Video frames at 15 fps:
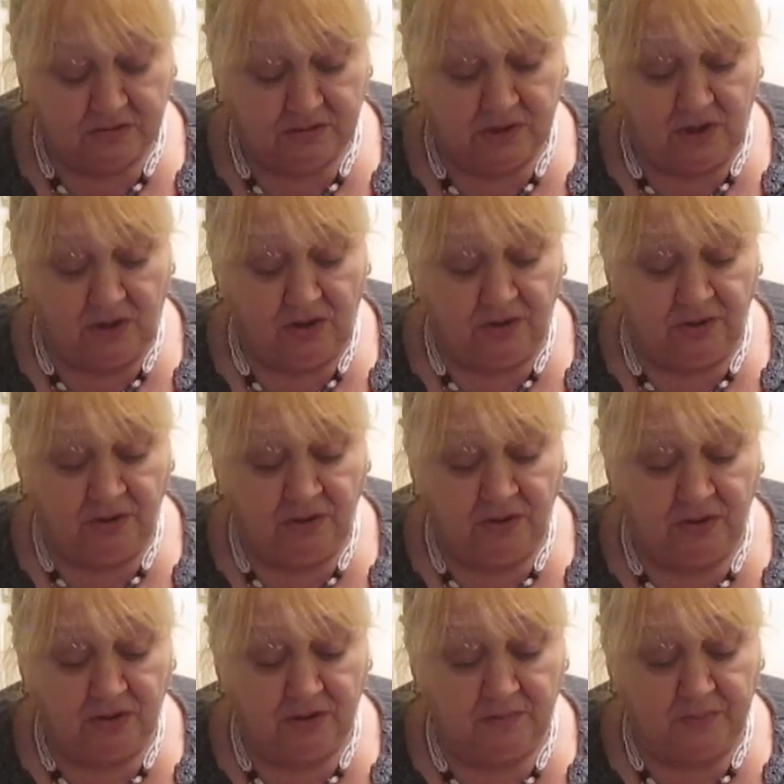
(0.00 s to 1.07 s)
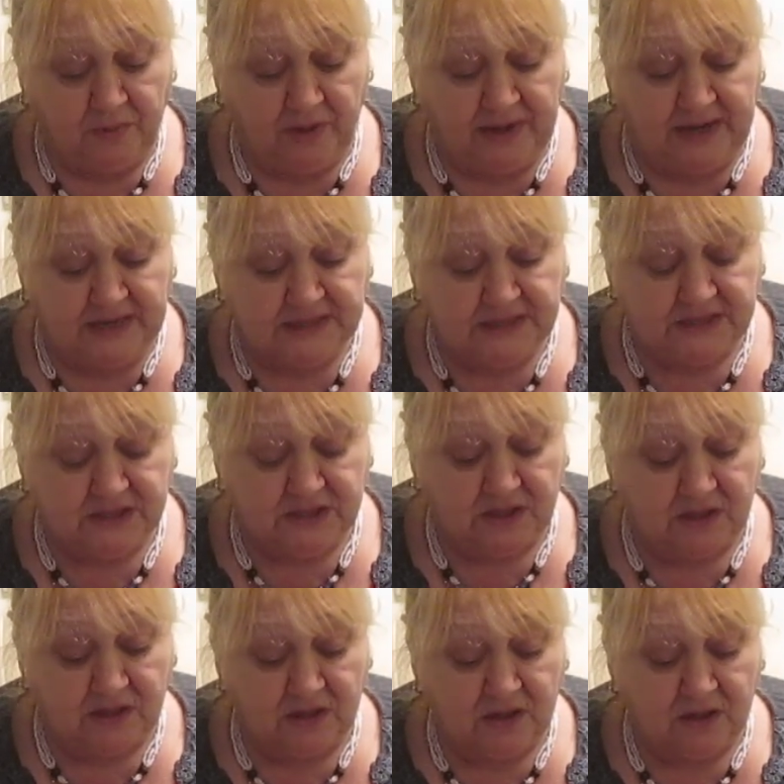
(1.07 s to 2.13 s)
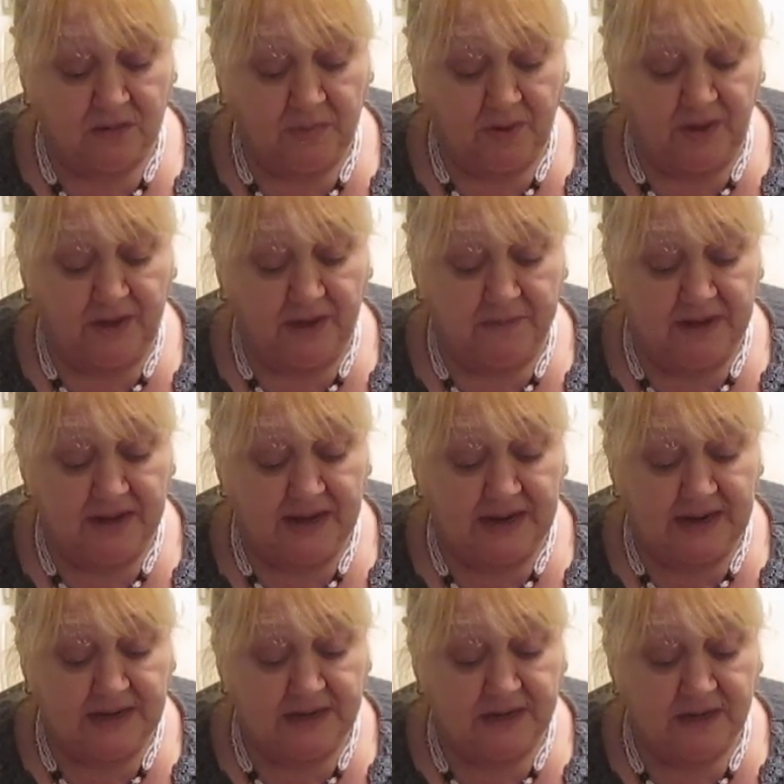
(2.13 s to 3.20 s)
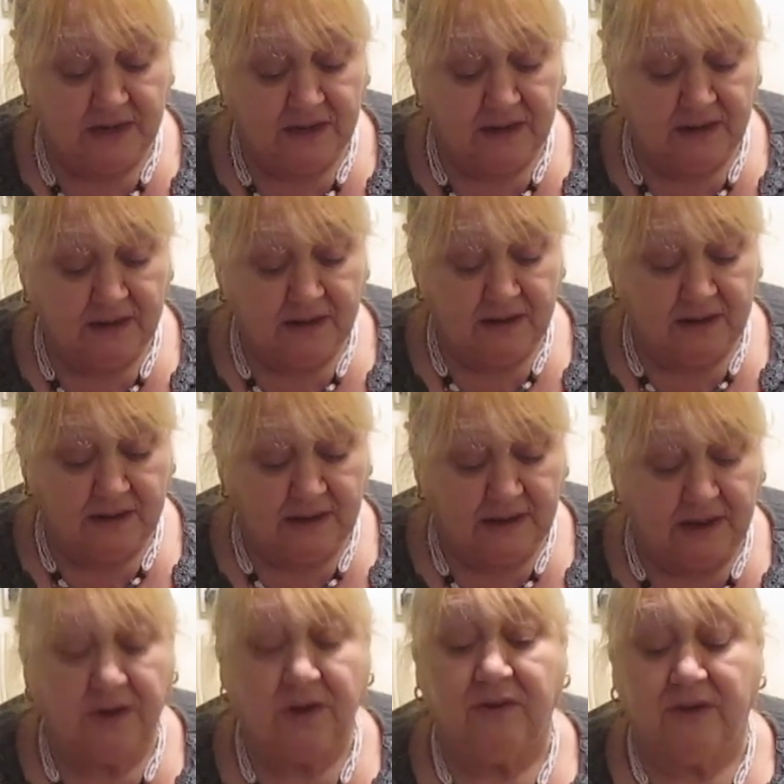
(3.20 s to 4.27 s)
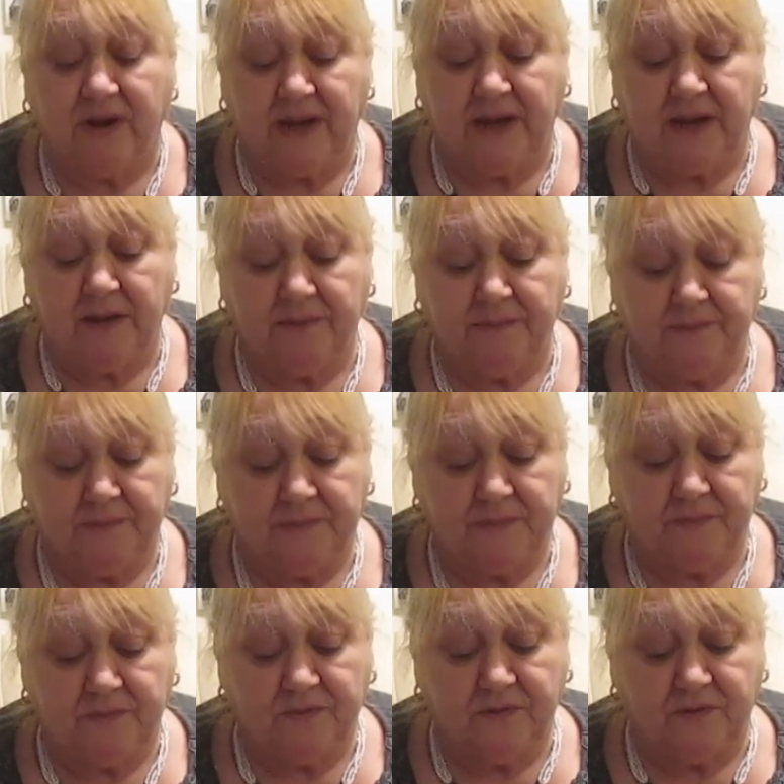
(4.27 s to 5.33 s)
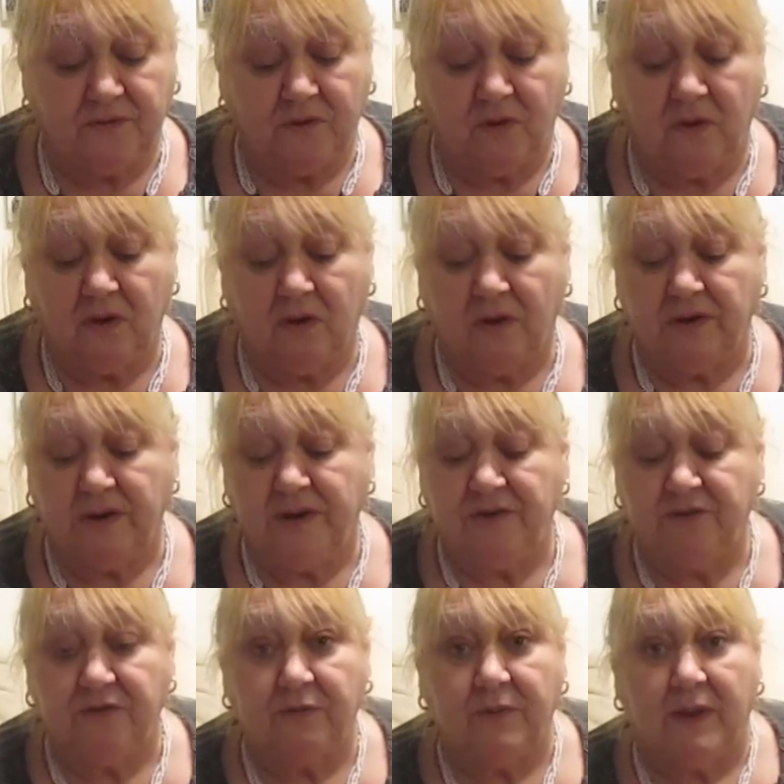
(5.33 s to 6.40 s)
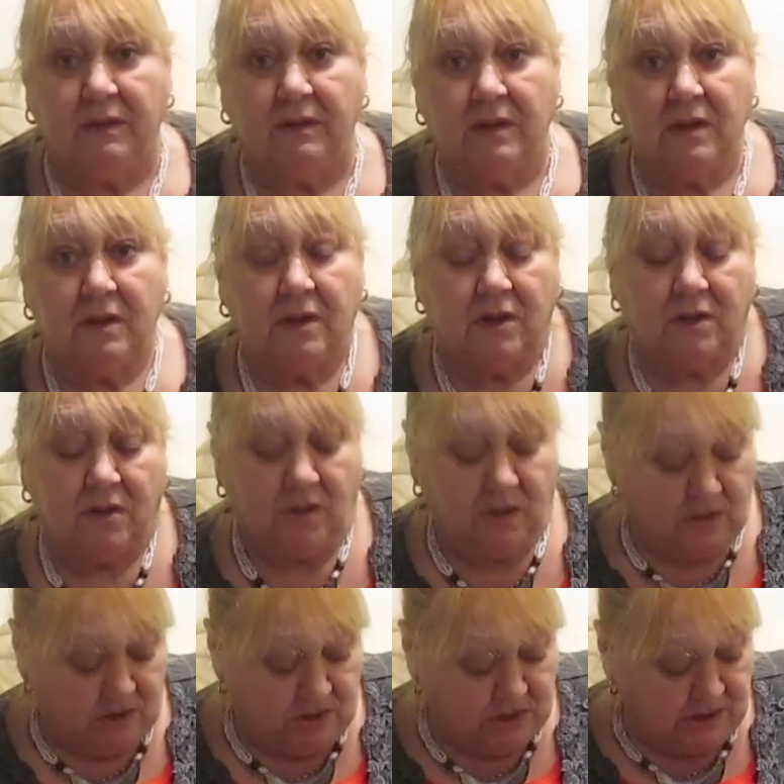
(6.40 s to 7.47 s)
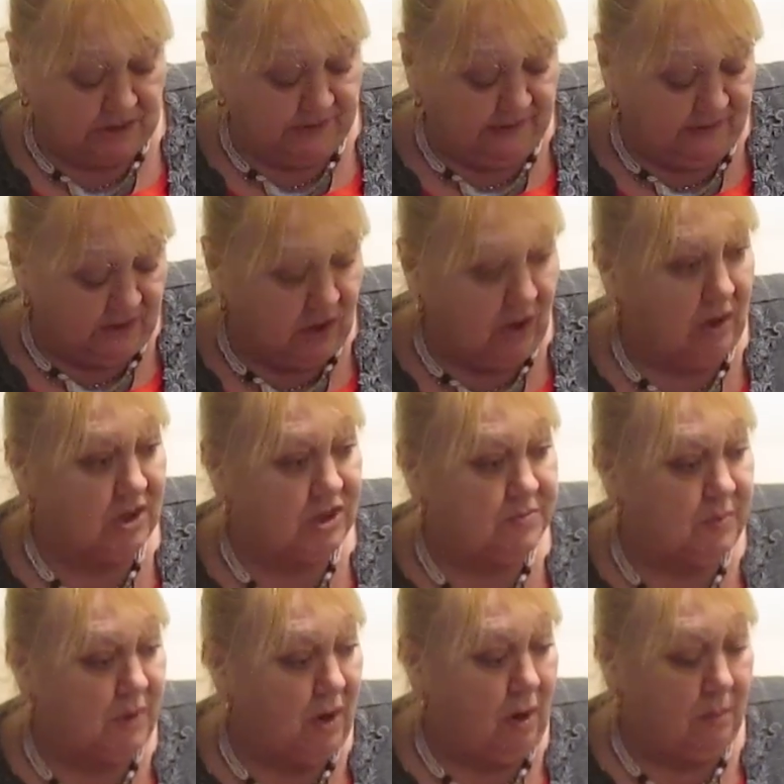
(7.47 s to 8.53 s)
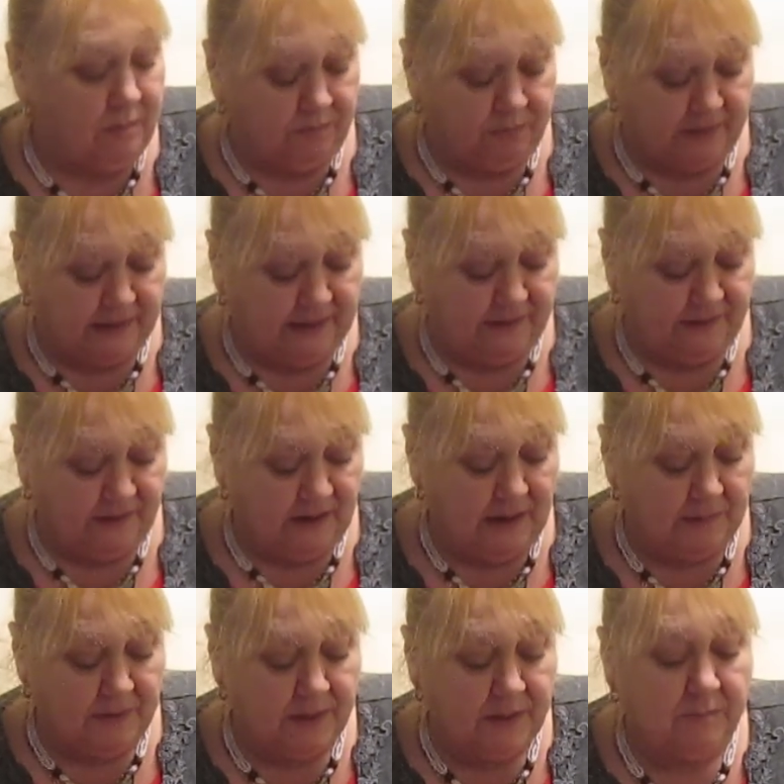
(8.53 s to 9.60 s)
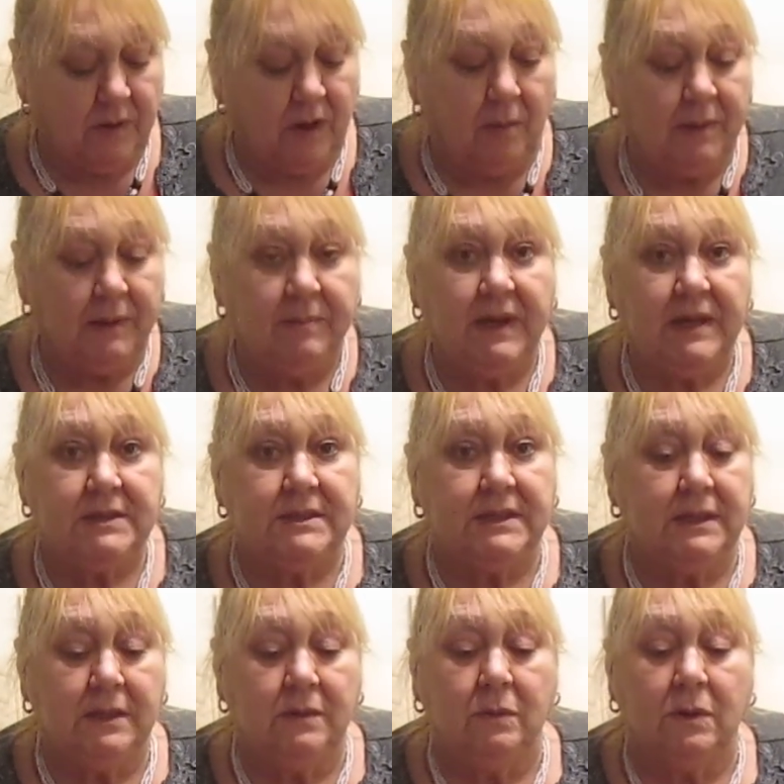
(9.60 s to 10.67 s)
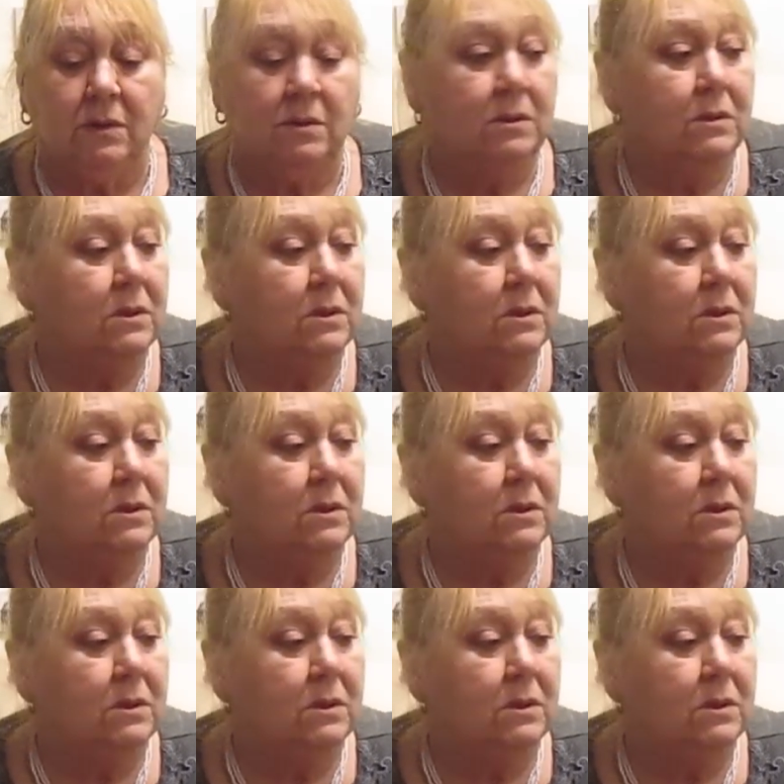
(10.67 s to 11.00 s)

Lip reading: Cotton, polyester, polyamide, and acrylic. So it's got cotton in it as well. So I think the cotton's probably the lemon blobby bits in the wool.